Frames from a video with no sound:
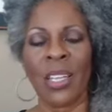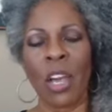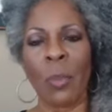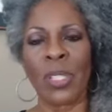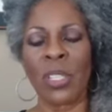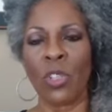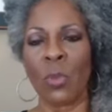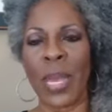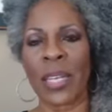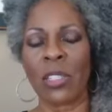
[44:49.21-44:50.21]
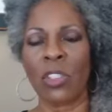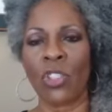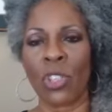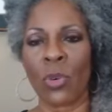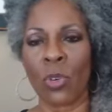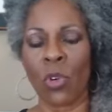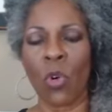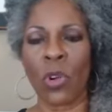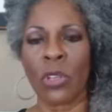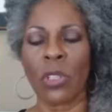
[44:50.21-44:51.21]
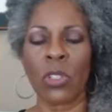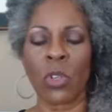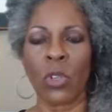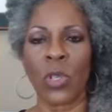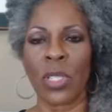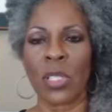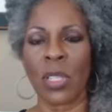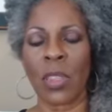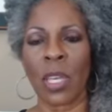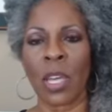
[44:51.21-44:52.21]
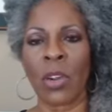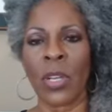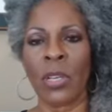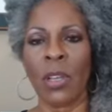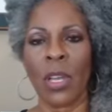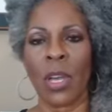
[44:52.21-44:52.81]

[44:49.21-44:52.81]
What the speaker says: no, I'm going to send you back to the general court so you can sit there and